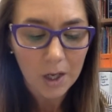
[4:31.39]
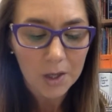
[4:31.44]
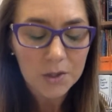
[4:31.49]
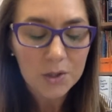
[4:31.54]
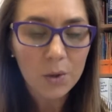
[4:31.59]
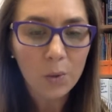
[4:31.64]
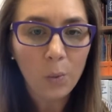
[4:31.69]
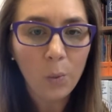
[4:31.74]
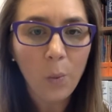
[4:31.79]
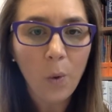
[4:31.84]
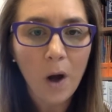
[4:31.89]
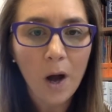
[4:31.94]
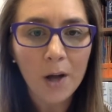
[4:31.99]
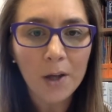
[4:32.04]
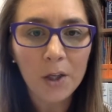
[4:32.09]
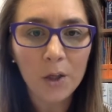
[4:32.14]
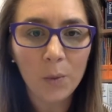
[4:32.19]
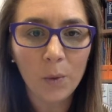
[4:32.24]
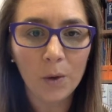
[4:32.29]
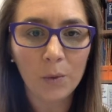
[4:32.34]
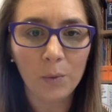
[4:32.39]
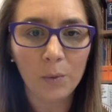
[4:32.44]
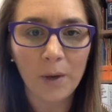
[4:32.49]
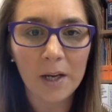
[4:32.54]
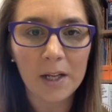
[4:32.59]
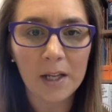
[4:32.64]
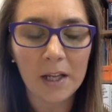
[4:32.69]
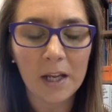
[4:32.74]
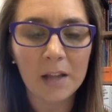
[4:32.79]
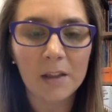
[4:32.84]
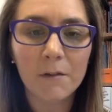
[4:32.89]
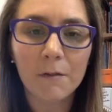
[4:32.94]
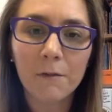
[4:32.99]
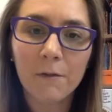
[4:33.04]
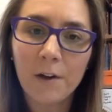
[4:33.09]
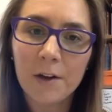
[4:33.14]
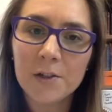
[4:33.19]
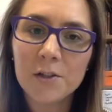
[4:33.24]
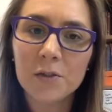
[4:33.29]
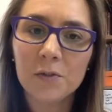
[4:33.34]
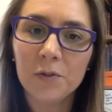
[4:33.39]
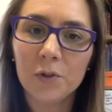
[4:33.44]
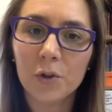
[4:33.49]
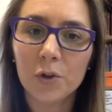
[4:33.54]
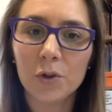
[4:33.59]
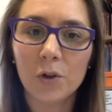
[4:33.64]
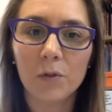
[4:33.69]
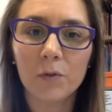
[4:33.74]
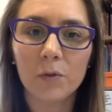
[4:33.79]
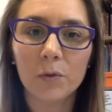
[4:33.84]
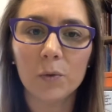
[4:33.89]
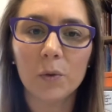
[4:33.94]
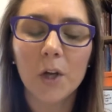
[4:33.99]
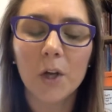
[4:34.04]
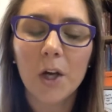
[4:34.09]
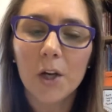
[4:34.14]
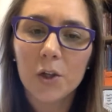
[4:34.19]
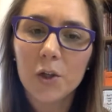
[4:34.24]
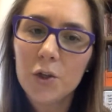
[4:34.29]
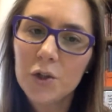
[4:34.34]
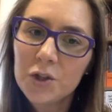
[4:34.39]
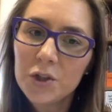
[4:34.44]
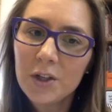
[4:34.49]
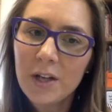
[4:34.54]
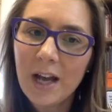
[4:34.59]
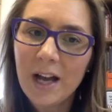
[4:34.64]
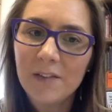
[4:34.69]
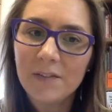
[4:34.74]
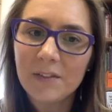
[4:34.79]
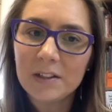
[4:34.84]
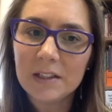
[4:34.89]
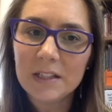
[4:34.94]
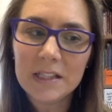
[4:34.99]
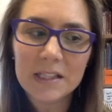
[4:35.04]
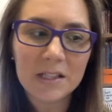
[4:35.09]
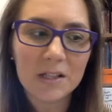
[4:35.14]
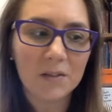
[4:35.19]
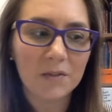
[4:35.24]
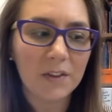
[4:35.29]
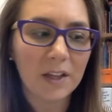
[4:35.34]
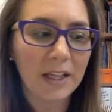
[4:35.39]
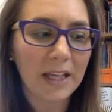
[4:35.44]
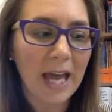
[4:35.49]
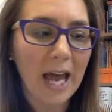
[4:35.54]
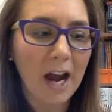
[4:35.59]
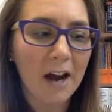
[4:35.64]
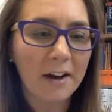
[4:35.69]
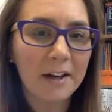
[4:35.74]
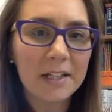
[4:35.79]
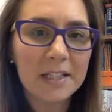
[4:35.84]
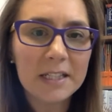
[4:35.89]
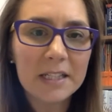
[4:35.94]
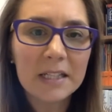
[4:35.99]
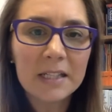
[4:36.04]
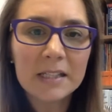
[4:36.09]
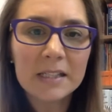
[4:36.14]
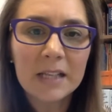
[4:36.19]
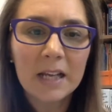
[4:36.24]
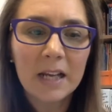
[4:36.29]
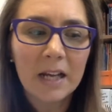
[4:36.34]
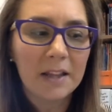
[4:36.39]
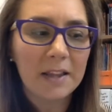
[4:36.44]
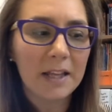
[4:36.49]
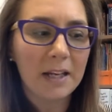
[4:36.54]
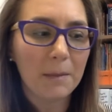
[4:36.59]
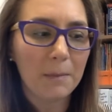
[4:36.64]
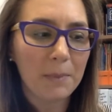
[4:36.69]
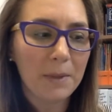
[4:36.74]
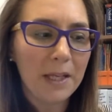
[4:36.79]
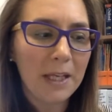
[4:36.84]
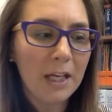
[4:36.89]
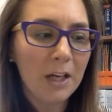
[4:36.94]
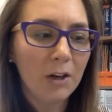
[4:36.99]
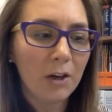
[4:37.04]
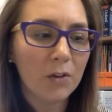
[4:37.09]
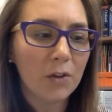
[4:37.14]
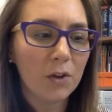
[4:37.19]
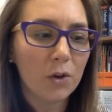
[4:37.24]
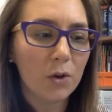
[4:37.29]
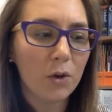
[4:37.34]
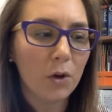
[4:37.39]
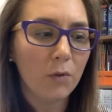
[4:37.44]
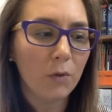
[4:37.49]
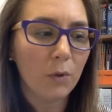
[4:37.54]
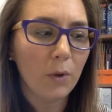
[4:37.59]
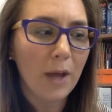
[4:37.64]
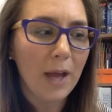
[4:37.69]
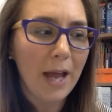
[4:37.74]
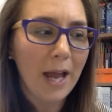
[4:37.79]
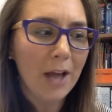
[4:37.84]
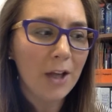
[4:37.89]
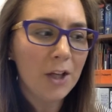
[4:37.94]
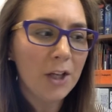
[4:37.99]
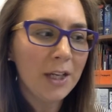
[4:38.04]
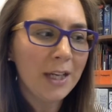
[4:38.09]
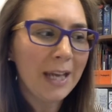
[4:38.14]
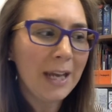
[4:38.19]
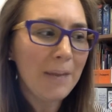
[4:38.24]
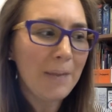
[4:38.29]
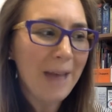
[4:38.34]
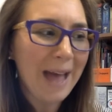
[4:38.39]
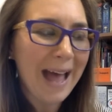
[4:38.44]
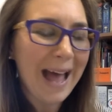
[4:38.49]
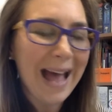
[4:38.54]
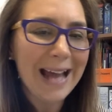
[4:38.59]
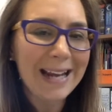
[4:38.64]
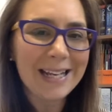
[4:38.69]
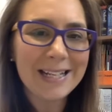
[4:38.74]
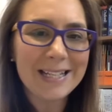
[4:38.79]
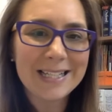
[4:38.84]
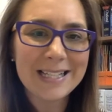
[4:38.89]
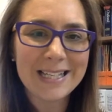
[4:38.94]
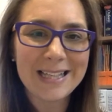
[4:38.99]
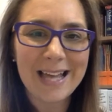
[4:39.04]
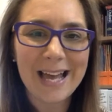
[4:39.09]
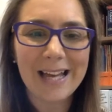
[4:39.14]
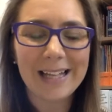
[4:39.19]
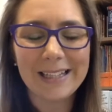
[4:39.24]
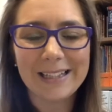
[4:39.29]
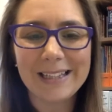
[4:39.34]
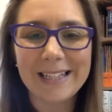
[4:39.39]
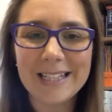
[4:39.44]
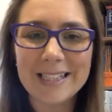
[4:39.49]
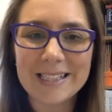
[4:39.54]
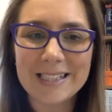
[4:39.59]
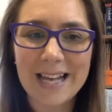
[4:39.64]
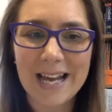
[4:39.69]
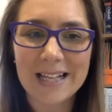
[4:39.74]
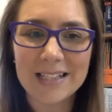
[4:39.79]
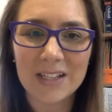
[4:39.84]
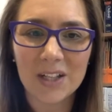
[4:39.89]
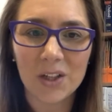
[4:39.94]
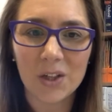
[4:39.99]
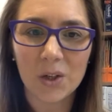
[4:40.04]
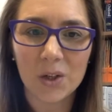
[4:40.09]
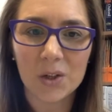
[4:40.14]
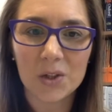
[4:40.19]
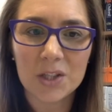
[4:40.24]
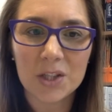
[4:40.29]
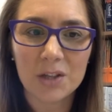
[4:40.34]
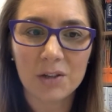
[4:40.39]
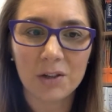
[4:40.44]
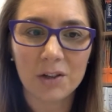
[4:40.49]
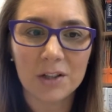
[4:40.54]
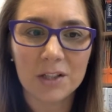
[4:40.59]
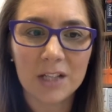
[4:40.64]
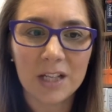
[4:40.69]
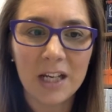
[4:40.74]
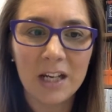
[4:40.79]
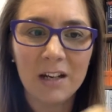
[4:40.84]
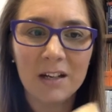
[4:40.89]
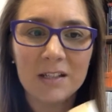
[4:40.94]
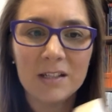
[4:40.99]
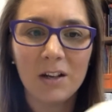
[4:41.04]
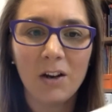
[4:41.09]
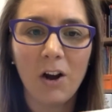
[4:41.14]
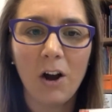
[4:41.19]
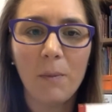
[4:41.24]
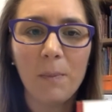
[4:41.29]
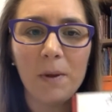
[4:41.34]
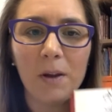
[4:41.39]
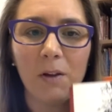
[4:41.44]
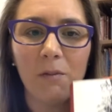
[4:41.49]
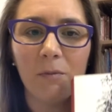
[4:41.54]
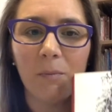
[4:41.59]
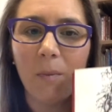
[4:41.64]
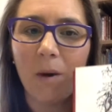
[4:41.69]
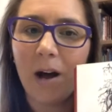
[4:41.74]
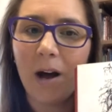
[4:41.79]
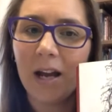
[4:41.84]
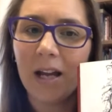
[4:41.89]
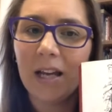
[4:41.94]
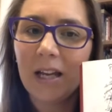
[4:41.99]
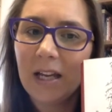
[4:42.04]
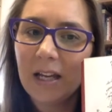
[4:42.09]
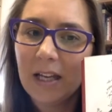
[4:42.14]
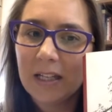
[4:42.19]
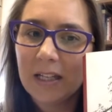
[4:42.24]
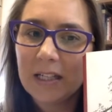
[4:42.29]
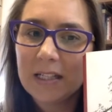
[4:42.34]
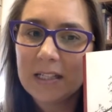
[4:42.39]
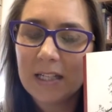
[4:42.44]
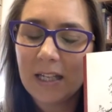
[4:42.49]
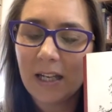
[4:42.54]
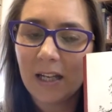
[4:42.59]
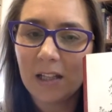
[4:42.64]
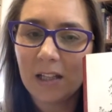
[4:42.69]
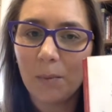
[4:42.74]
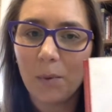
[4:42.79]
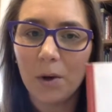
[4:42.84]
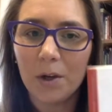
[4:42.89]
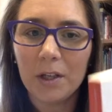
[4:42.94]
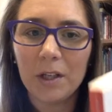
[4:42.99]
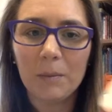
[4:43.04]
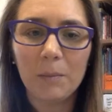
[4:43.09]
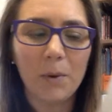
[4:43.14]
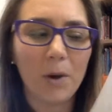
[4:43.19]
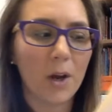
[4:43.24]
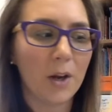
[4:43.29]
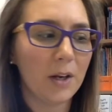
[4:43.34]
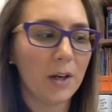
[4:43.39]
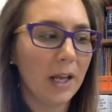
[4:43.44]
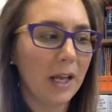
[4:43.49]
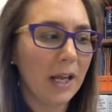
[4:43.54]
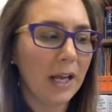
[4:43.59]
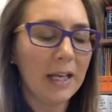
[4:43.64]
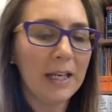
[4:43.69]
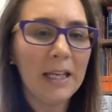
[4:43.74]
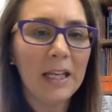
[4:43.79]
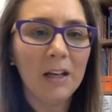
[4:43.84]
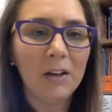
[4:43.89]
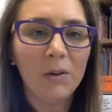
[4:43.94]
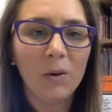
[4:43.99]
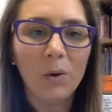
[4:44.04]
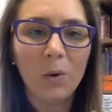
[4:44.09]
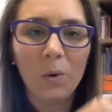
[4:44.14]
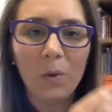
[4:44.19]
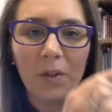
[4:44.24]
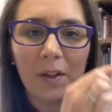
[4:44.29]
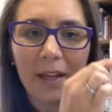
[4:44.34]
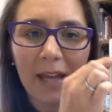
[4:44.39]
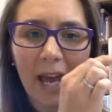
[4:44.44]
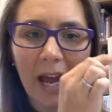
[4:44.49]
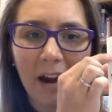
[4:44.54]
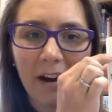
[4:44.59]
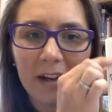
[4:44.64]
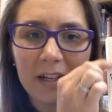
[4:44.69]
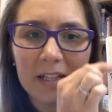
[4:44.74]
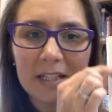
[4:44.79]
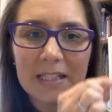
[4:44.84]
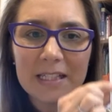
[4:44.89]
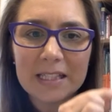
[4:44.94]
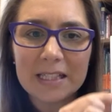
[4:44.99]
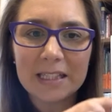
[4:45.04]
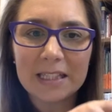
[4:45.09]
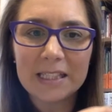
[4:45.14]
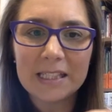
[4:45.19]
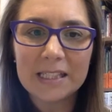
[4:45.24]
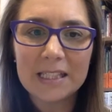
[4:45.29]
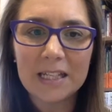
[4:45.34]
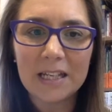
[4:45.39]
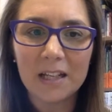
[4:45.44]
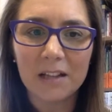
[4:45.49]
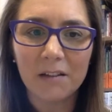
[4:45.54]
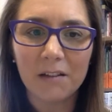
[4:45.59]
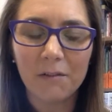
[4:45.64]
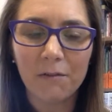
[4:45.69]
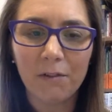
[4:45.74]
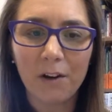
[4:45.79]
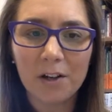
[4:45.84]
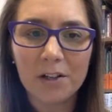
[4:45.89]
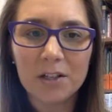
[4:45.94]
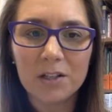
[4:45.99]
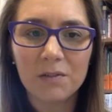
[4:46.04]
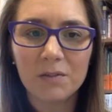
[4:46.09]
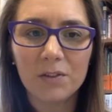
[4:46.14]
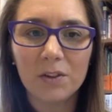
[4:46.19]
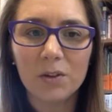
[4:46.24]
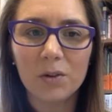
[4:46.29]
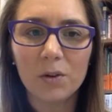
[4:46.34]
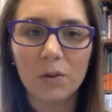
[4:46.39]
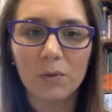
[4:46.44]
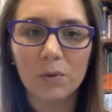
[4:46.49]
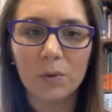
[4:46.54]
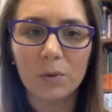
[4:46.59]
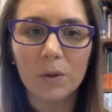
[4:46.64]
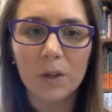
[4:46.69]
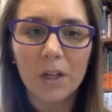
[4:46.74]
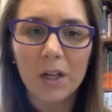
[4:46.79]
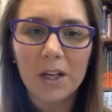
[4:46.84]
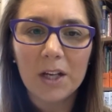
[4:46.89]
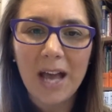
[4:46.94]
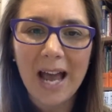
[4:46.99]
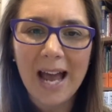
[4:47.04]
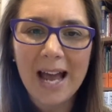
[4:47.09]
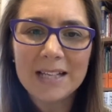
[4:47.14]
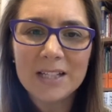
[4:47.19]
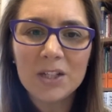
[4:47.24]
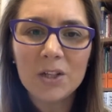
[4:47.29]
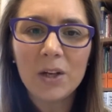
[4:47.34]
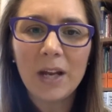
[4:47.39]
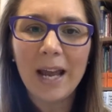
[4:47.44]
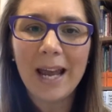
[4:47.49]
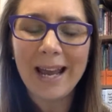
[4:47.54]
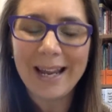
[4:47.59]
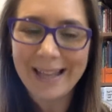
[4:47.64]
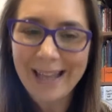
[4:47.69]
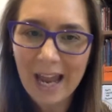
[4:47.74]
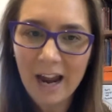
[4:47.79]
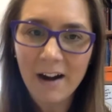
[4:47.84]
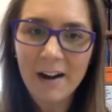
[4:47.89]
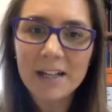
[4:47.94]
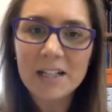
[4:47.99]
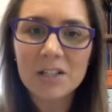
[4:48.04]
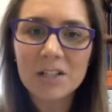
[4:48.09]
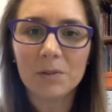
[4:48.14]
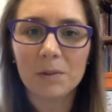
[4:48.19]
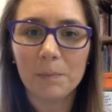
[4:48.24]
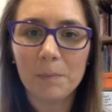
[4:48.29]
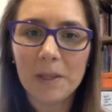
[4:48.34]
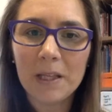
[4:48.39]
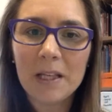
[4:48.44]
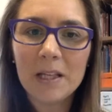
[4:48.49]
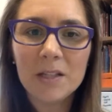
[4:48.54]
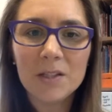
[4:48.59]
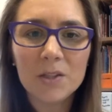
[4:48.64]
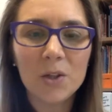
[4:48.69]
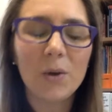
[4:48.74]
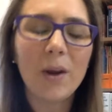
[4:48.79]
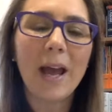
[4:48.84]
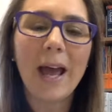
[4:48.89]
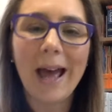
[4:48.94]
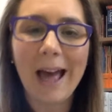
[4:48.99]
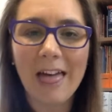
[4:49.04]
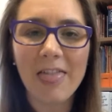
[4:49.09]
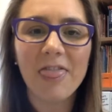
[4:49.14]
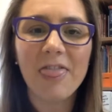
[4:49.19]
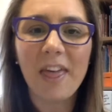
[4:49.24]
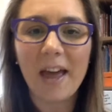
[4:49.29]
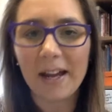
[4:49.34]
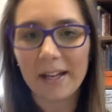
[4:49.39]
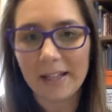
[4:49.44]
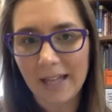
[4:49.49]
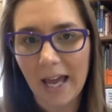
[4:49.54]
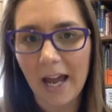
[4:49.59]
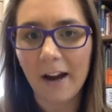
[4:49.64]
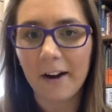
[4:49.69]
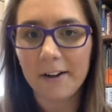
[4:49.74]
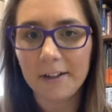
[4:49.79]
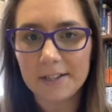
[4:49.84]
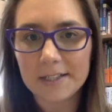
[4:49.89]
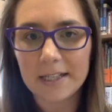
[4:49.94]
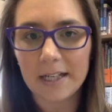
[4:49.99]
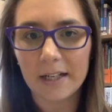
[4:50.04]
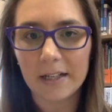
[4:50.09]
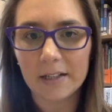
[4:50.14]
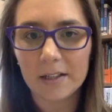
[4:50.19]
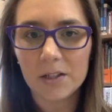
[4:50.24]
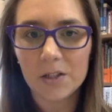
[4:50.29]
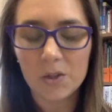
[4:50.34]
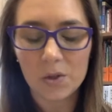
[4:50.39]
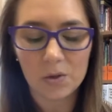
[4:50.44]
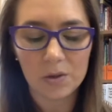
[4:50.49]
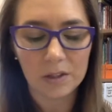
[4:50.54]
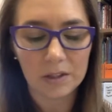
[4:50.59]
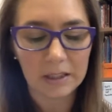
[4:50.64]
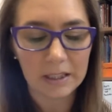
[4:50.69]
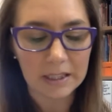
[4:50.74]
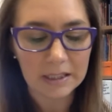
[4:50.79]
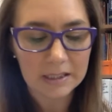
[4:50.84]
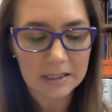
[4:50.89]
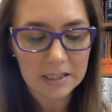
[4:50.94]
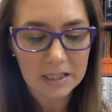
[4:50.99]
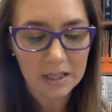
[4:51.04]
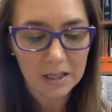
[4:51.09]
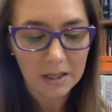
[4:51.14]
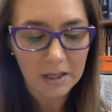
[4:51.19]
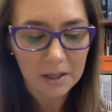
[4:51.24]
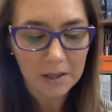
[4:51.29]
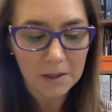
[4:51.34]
So while you are reading, in the front of your novel, you should have a list of the characters that appear in the novel, and you keep adding to that list as it goes through. So here's a copy of my To Kill a Mockingbird, and here are all the characters listed in the front of the novel. As a character appears, you add that character to the list.